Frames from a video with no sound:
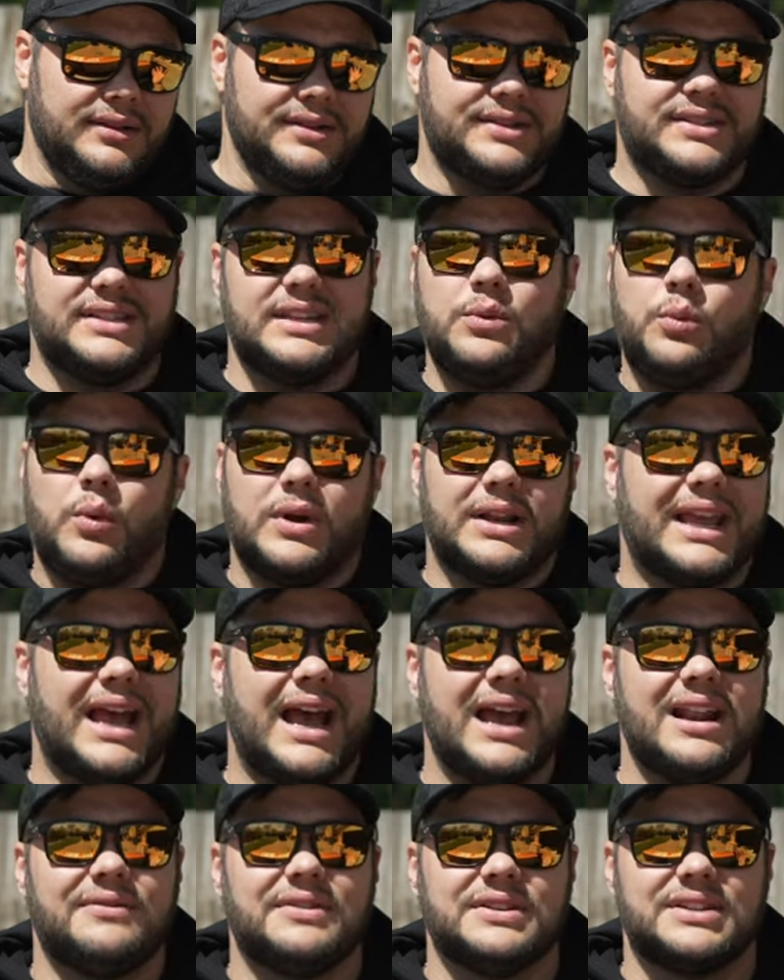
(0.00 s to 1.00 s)
Let's see what
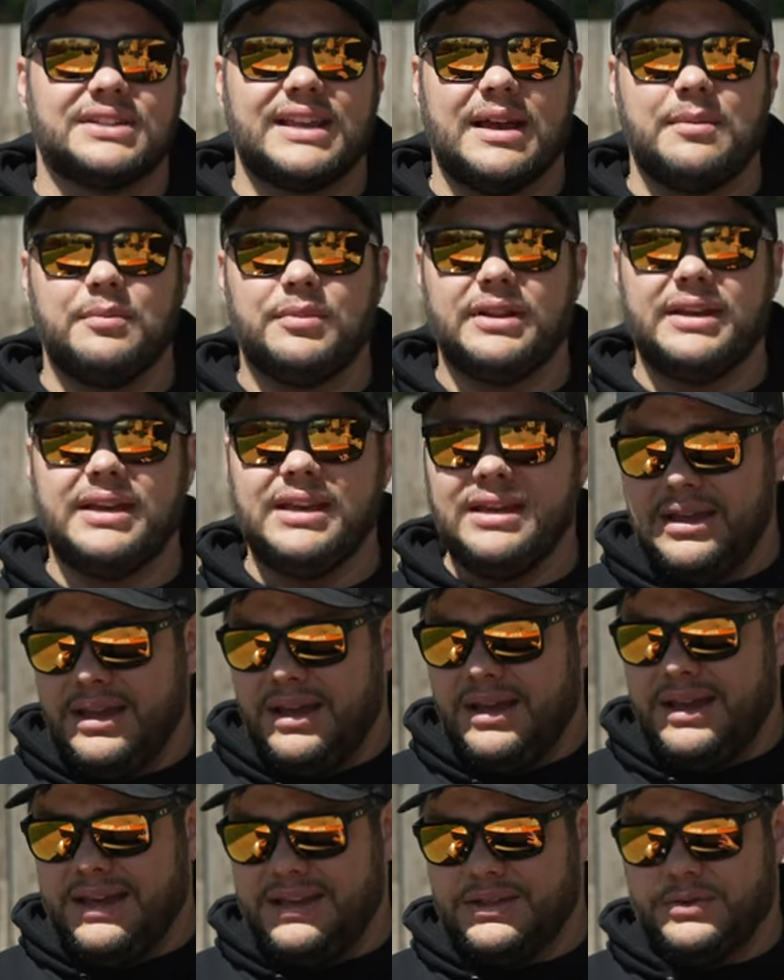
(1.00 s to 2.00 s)
kind of assembly
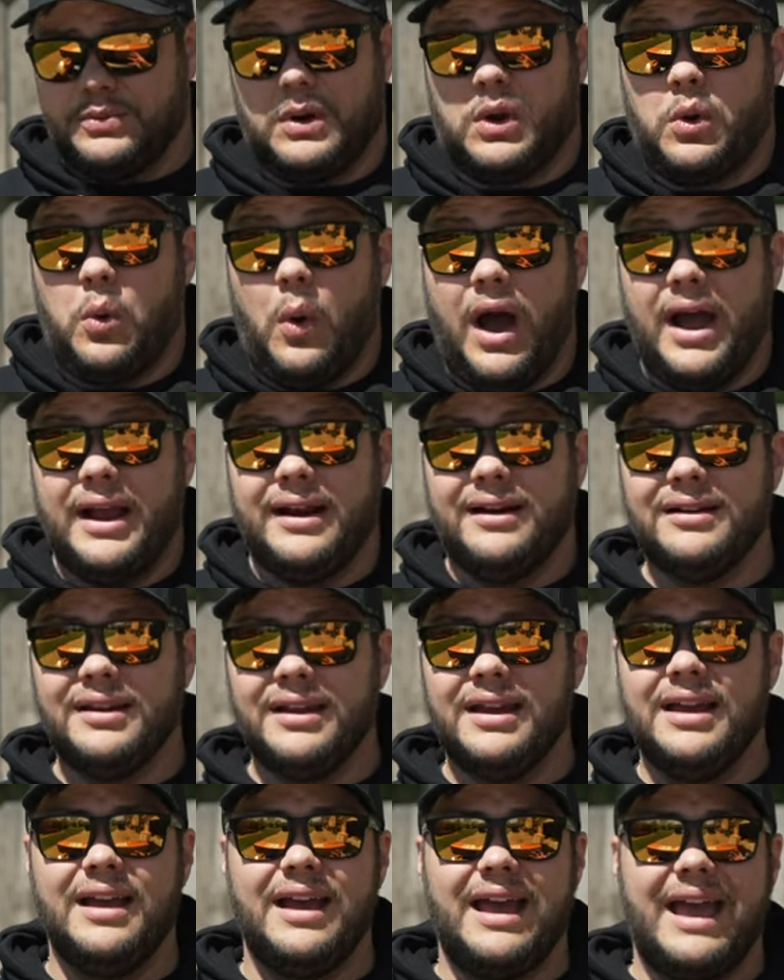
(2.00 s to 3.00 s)
is required,
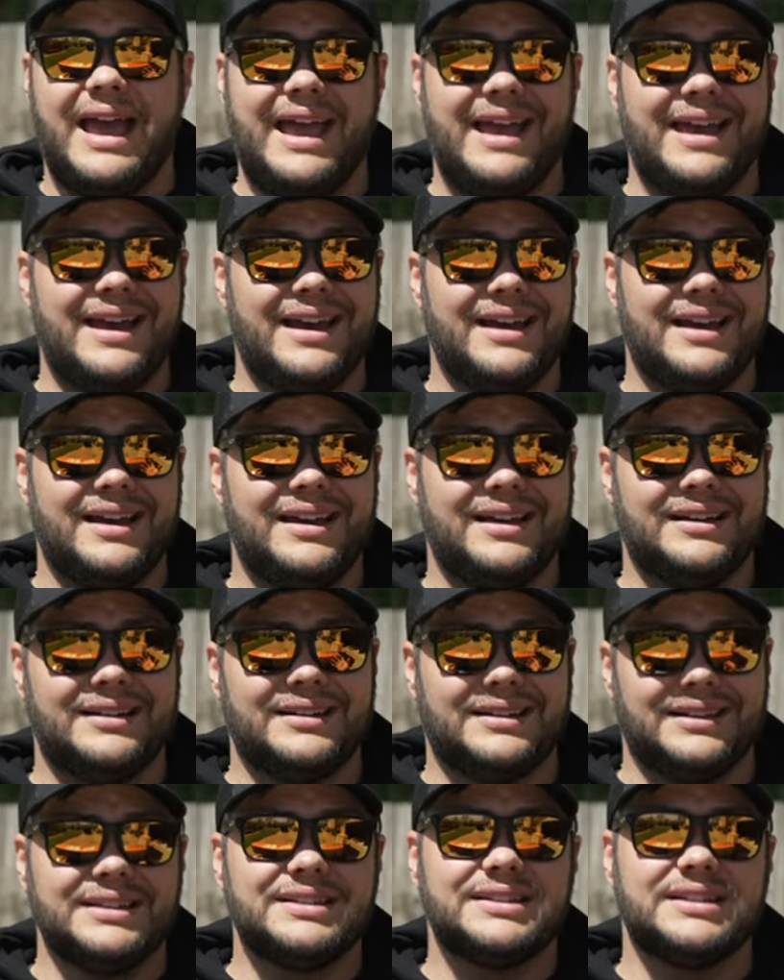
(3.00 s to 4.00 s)

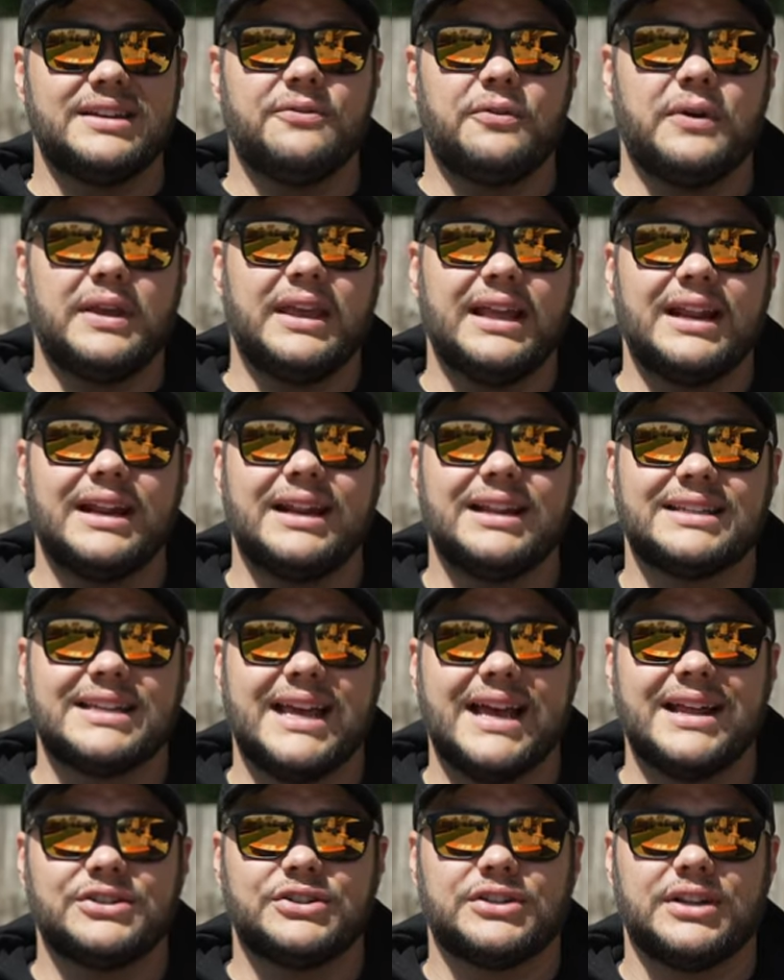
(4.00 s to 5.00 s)
and let's see if we can get it
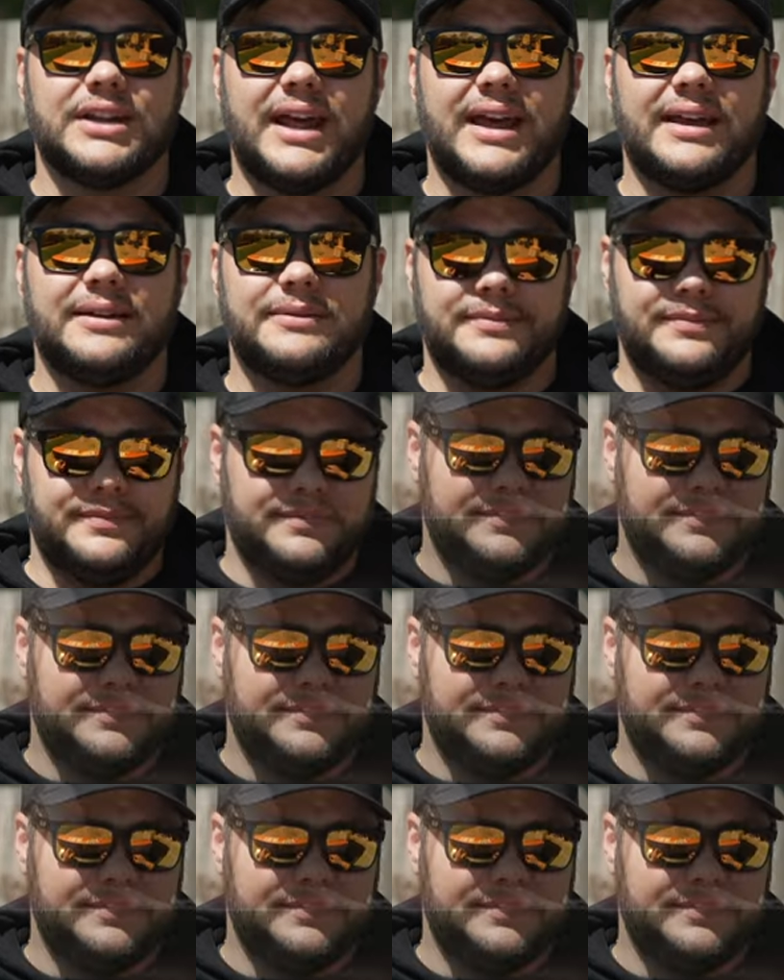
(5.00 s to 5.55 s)
attached today.